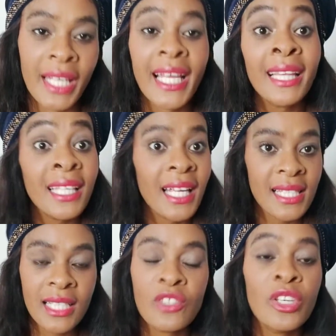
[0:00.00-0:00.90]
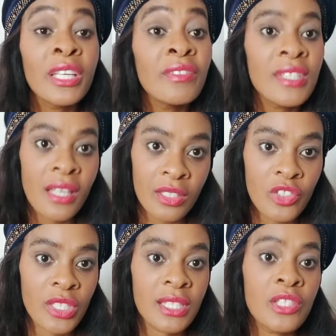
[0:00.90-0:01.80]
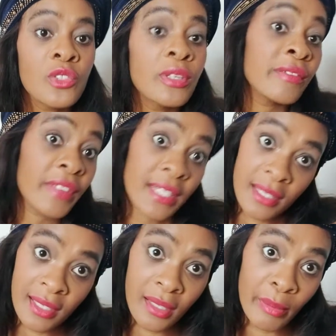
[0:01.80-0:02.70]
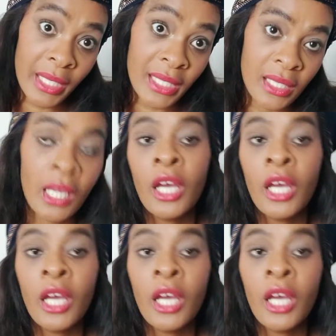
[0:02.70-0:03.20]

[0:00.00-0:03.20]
And the nice thing is you can even tell the trustees to invest the money.